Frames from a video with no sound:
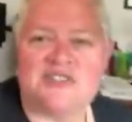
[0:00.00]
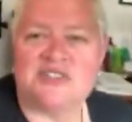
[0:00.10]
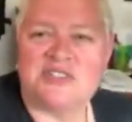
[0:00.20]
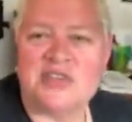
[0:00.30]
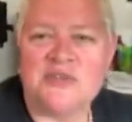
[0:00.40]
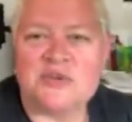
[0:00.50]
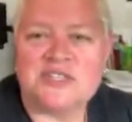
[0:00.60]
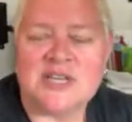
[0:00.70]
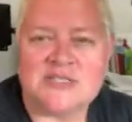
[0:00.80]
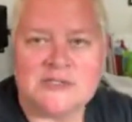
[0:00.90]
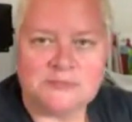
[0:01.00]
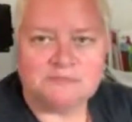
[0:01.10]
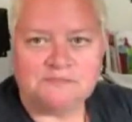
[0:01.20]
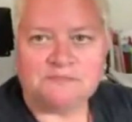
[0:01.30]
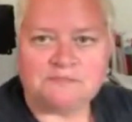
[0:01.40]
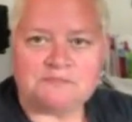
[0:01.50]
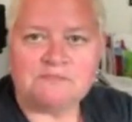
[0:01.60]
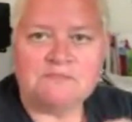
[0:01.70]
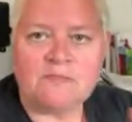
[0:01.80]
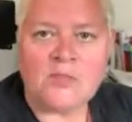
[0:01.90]
and just give you a sense
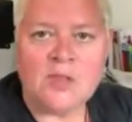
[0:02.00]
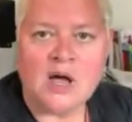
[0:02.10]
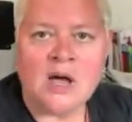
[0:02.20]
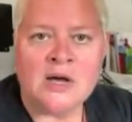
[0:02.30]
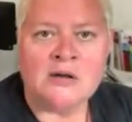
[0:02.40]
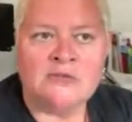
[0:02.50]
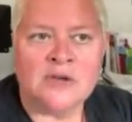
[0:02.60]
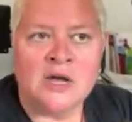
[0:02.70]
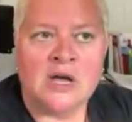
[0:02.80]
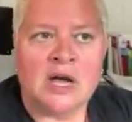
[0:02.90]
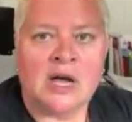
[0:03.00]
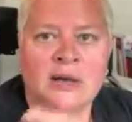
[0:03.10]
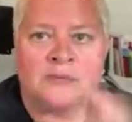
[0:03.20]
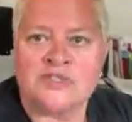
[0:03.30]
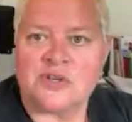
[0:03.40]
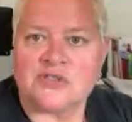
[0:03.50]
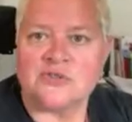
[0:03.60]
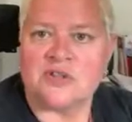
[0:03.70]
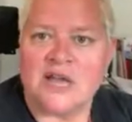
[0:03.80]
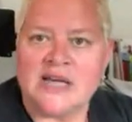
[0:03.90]
of the
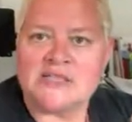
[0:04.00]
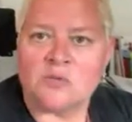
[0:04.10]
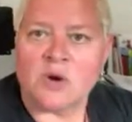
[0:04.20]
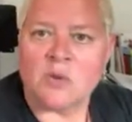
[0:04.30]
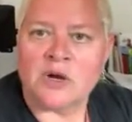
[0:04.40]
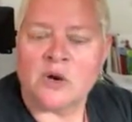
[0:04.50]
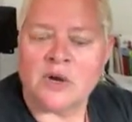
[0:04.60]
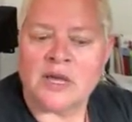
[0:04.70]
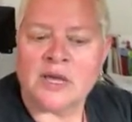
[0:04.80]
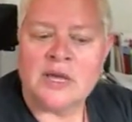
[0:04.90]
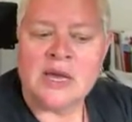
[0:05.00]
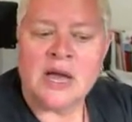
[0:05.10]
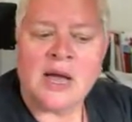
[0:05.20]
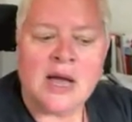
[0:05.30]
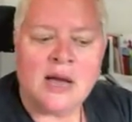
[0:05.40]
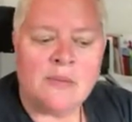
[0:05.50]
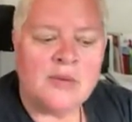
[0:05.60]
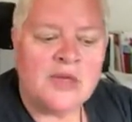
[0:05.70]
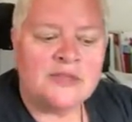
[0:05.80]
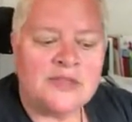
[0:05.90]
structure of the class and where we're going.
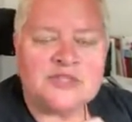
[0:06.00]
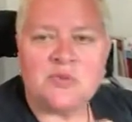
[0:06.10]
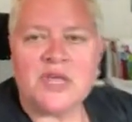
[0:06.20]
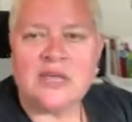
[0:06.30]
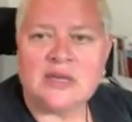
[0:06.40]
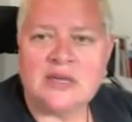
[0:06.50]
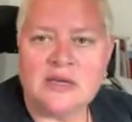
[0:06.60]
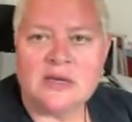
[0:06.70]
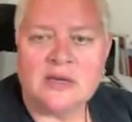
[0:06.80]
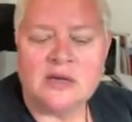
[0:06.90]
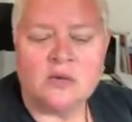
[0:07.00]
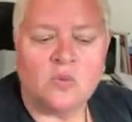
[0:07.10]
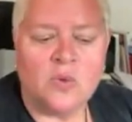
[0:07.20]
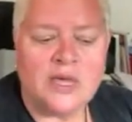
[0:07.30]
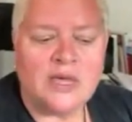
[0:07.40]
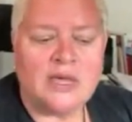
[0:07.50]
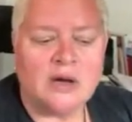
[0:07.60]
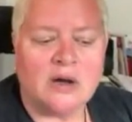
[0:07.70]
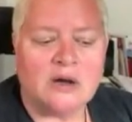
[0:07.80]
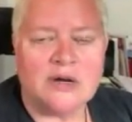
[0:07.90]
This week we
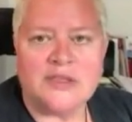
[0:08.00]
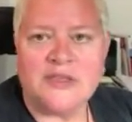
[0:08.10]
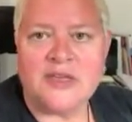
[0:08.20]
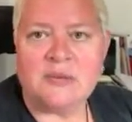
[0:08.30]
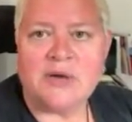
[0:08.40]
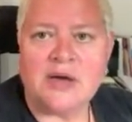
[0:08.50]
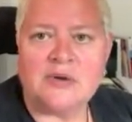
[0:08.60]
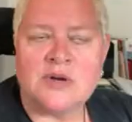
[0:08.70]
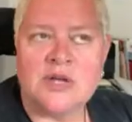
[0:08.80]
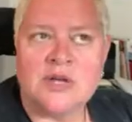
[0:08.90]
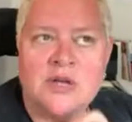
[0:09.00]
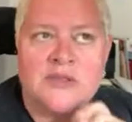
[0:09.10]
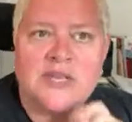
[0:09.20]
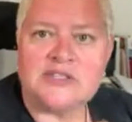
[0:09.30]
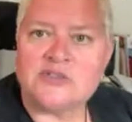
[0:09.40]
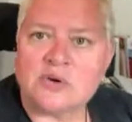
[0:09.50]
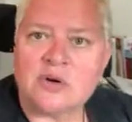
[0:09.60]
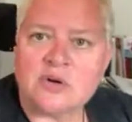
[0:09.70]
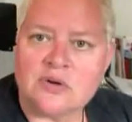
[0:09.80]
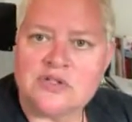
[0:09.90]
are going to think about the
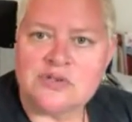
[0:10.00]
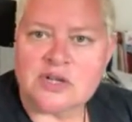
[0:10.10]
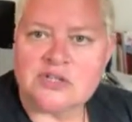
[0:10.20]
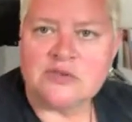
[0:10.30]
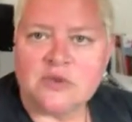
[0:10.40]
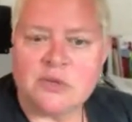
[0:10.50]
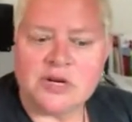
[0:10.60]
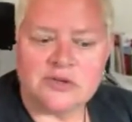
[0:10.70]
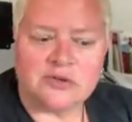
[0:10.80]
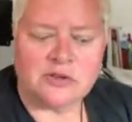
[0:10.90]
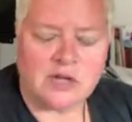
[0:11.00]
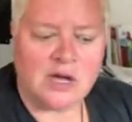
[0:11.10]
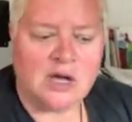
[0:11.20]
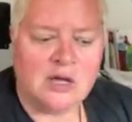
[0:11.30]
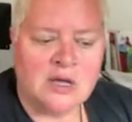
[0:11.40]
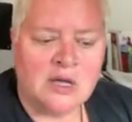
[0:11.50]
historical construction of women under the law.